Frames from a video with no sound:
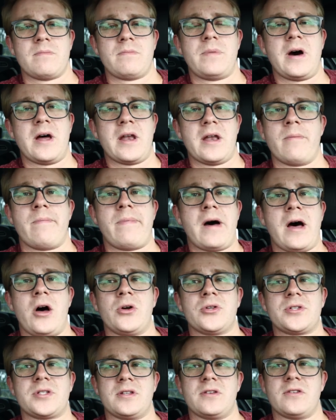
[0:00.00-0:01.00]
but
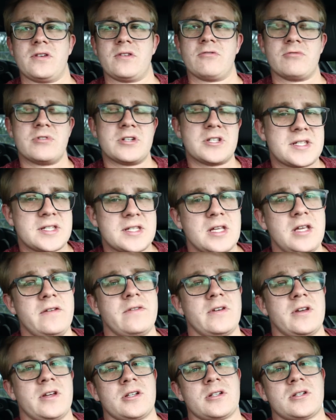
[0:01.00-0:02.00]
about
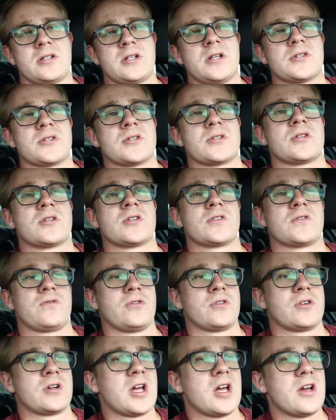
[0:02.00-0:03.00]
receiving Jesus'
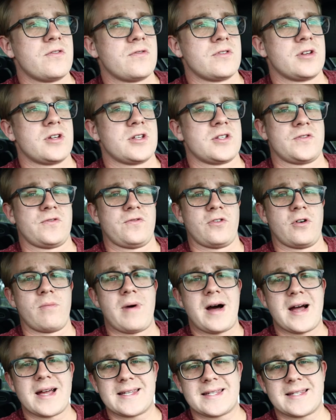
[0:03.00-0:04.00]
forgiveness for
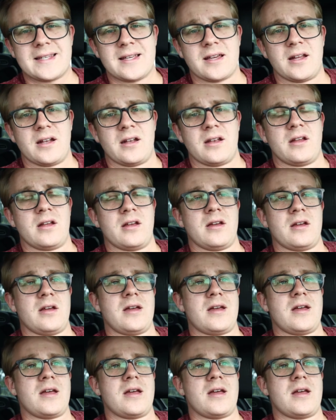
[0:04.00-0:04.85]
my sin